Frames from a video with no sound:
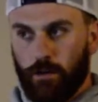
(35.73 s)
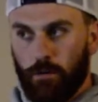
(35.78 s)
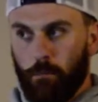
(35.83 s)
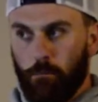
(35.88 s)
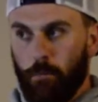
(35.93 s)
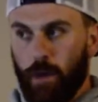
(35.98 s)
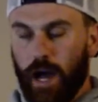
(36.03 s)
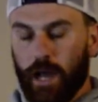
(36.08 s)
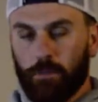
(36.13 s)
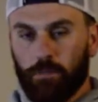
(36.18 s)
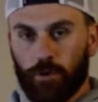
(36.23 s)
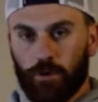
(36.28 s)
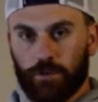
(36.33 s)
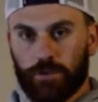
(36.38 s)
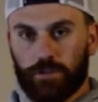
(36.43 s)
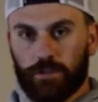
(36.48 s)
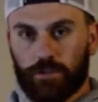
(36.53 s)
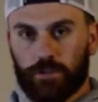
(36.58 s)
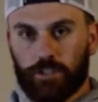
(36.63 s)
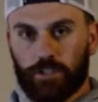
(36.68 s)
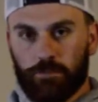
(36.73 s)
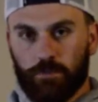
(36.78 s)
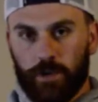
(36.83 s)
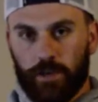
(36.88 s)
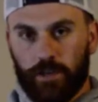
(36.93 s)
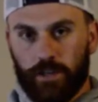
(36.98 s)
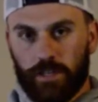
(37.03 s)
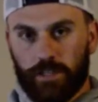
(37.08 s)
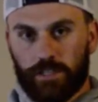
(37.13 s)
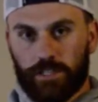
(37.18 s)
my personal
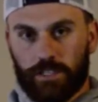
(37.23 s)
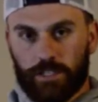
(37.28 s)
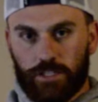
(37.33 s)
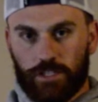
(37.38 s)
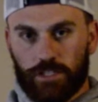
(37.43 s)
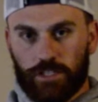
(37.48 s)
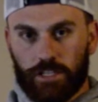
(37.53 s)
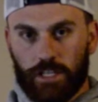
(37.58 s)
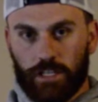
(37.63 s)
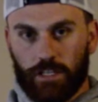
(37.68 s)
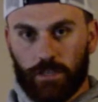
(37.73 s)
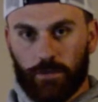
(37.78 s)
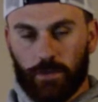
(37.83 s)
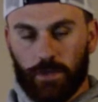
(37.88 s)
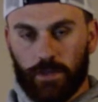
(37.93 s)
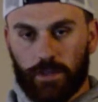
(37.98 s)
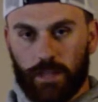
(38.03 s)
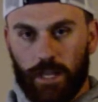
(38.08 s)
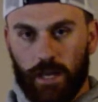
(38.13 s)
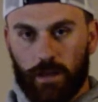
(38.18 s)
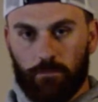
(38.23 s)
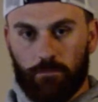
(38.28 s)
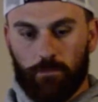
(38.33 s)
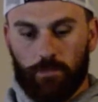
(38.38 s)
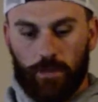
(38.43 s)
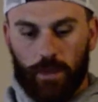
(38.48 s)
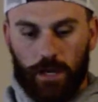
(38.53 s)
experience just dealing with them,